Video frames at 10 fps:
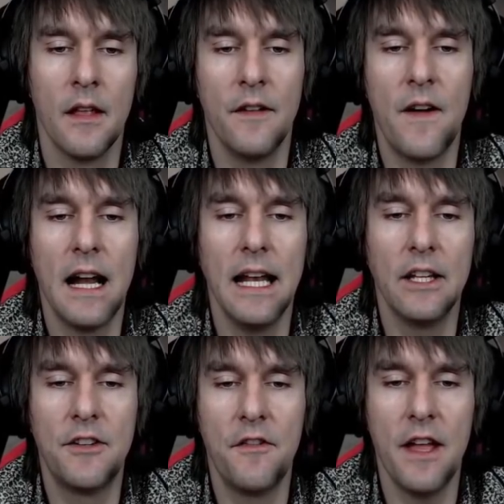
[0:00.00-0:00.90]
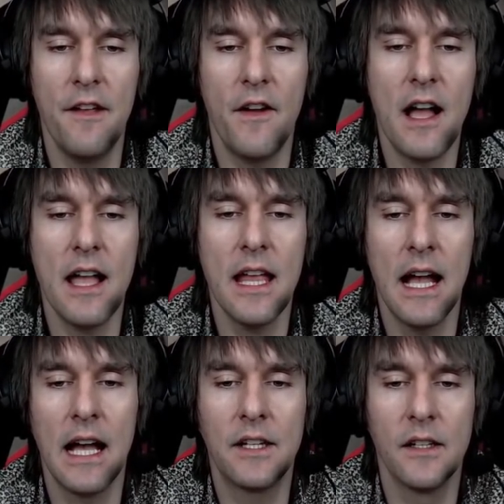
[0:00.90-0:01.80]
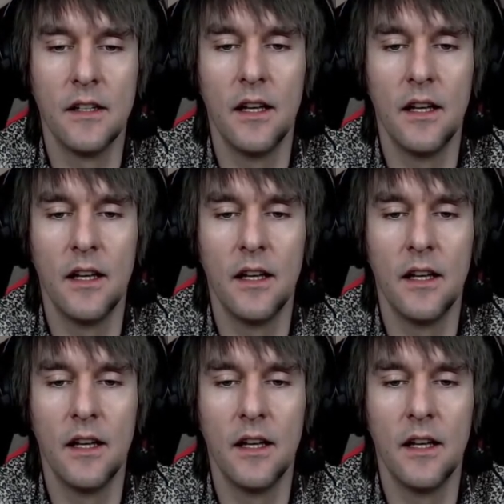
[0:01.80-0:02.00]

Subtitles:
If I had